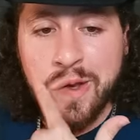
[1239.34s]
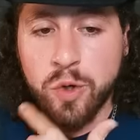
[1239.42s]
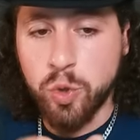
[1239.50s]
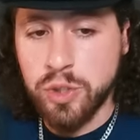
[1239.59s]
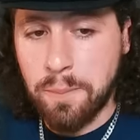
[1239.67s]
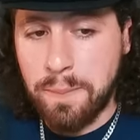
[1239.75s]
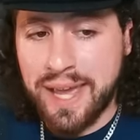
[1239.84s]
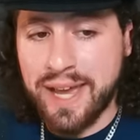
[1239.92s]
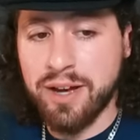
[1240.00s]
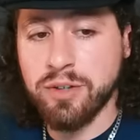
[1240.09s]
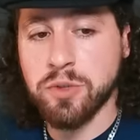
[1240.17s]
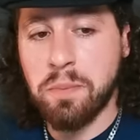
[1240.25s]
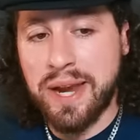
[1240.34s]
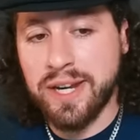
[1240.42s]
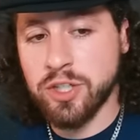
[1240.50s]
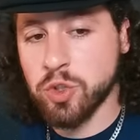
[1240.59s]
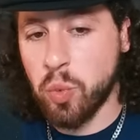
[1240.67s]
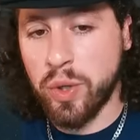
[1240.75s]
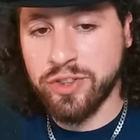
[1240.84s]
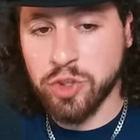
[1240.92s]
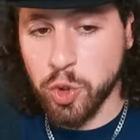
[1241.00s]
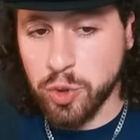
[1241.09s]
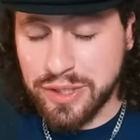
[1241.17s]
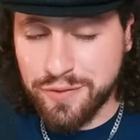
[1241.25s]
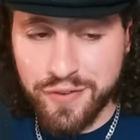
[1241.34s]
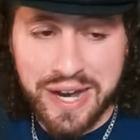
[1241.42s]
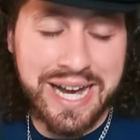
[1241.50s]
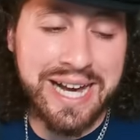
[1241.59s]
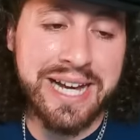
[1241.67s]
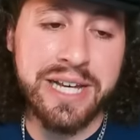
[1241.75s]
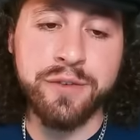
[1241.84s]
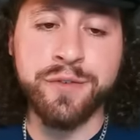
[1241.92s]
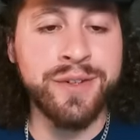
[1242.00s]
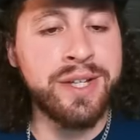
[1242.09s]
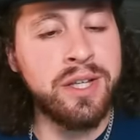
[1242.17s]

Culibao's -135.